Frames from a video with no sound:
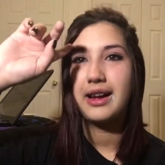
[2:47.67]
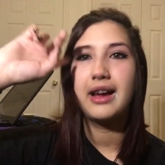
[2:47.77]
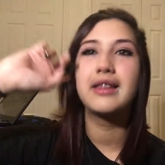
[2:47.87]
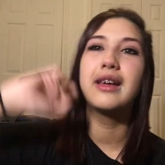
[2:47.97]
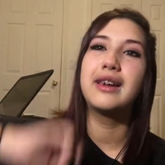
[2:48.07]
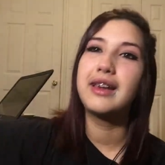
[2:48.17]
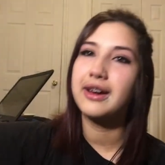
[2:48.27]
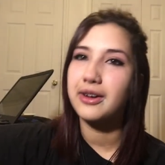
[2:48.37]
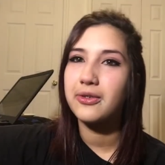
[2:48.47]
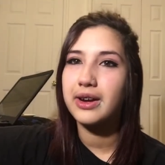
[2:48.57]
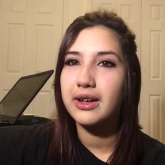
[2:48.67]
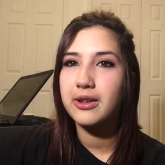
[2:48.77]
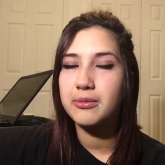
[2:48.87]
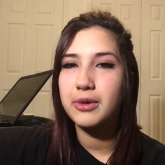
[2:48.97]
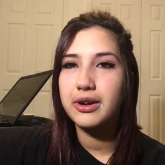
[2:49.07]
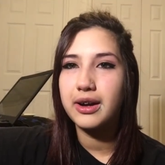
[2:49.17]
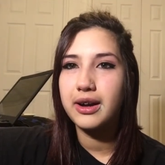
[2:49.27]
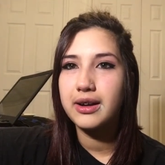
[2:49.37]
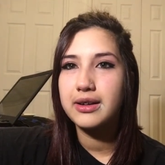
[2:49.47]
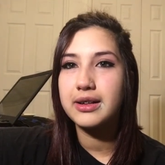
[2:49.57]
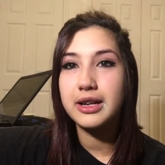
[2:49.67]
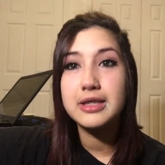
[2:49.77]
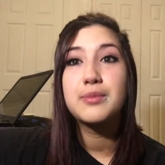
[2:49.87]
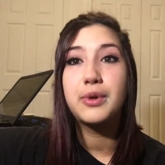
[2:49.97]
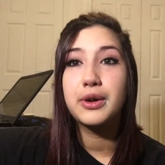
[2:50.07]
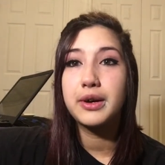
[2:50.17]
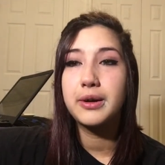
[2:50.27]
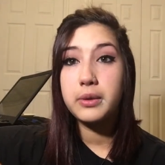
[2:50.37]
and then he got a regular mocha, an iced mocha.